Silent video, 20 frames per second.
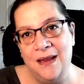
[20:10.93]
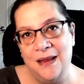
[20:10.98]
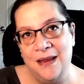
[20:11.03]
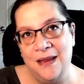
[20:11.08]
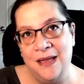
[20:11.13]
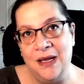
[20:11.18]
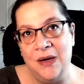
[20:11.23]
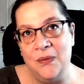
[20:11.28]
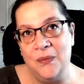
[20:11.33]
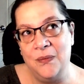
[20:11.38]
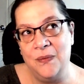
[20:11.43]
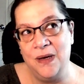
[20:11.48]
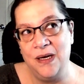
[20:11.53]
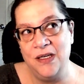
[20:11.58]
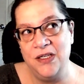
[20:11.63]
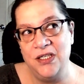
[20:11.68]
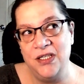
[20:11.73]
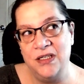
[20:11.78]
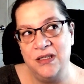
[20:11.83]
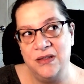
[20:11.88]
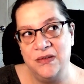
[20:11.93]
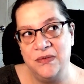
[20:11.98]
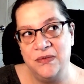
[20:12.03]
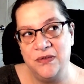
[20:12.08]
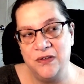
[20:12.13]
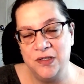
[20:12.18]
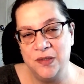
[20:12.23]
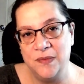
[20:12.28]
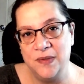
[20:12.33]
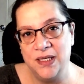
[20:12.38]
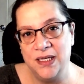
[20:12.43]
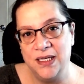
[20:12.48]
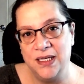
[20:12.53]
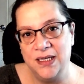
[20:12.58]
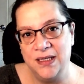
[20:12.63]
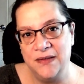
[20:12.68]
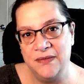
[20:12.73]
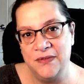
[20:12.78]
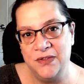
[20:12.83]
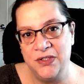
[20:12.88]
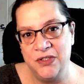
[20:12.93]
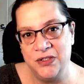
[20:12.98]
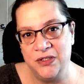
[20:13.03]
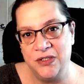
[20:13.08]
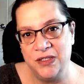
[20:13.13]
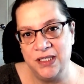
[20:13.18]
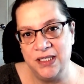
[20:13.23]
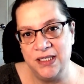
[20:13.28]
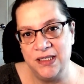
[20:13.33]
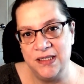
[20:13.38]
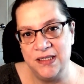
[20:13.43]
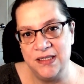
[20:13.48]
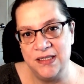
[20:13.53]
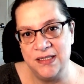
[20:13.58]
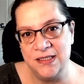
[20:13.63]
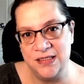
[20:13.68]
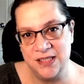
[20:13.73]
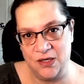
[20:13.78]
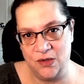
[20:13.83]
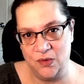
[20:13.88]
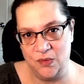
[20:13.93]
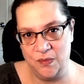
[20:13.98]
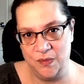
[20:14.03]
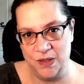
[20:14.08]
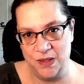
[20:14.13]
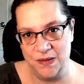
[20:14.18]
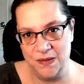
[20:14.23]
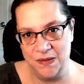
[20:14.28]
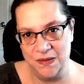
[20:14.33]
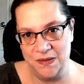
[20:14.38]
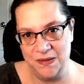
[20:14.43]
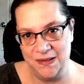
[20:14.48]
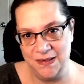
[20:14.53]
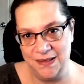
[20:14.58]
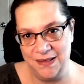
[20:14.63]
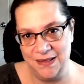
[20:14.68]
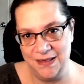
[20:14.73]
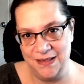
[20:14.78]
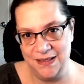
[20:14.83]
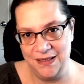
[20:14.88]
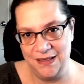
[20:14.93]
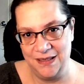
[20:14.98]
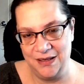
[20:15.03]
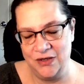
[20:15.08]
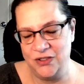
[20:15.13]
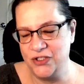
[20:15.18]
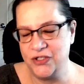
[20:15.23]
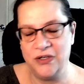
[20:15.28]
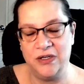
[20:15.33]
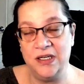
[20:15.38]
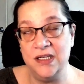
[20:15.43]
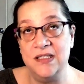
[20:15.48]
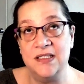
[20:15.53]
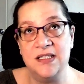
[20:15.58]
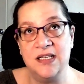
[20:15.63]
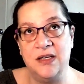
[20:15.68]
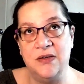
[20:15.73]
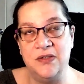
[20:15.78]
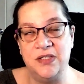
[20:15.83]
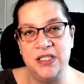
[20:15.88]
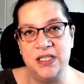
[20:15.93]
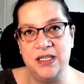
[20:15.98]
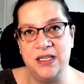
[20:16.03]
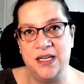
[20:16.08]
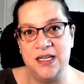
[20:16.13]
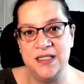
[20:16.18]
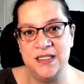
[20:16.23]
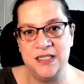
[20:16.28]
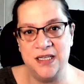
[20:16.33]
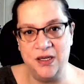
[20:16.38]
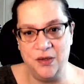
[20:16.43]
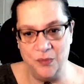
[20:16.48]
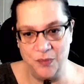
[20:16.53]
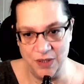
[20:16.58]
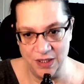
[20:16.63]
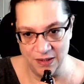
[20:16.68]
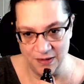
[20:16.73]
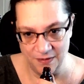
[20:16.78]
the original formula of Jergens soap. Or Jergens lotion, not soap.